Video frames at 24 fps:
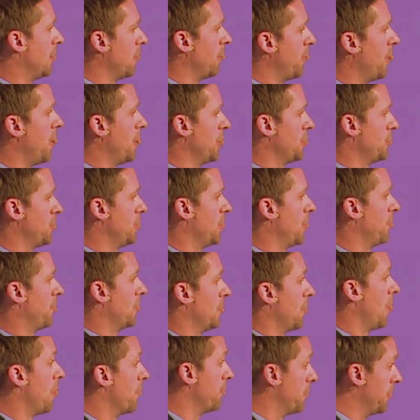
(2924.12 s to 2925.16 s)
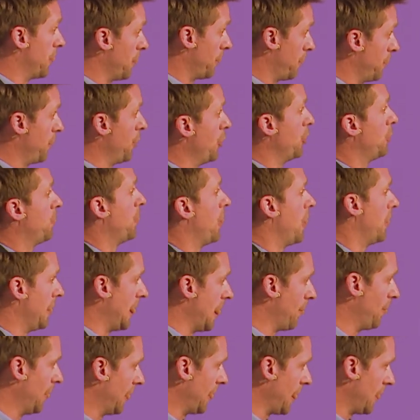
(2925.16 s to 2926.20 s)
and the password of the third party
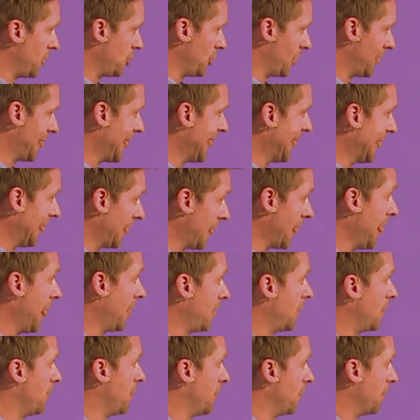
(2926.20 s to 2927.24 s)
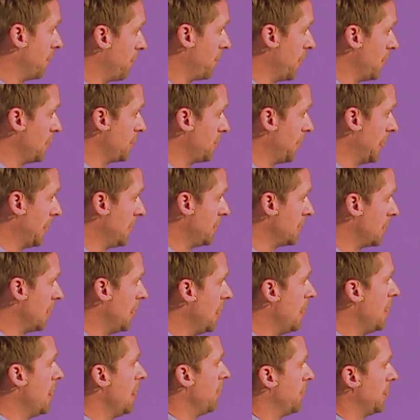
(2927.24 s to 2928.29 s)
application can connect them in the first place.
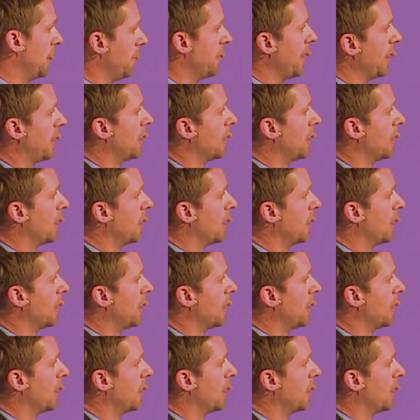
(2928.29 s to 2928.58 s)
But then they